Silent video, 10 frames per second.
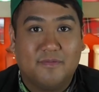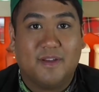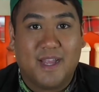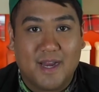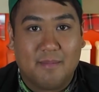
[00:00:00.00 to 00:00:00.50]

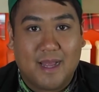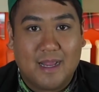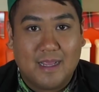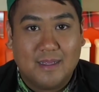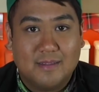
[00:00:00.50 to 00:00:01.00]
Forget
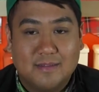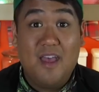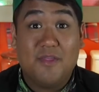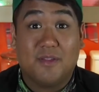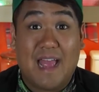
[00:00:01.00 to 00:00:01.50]
about it.
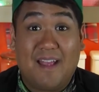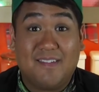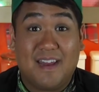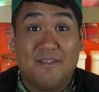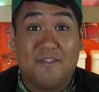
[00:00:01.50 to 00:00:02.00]
The
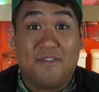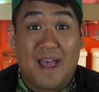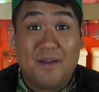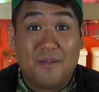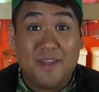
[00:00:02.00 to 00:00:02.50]
last and
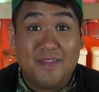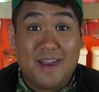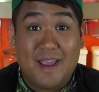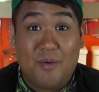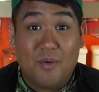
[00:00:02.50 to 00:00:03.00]
final thing
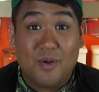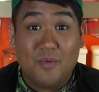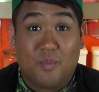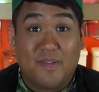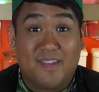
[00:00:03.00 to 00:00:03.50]
that I
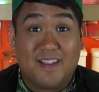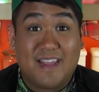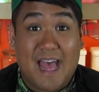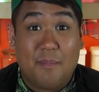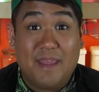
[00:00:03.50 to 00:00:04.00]
ordered was the
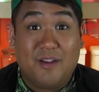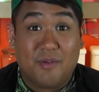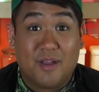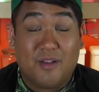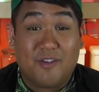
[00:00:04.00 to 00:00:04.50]
Galbi
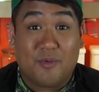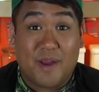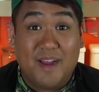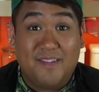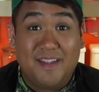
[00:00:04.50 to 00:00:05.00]
Gril
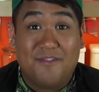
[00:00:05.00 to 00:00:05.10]
Crazy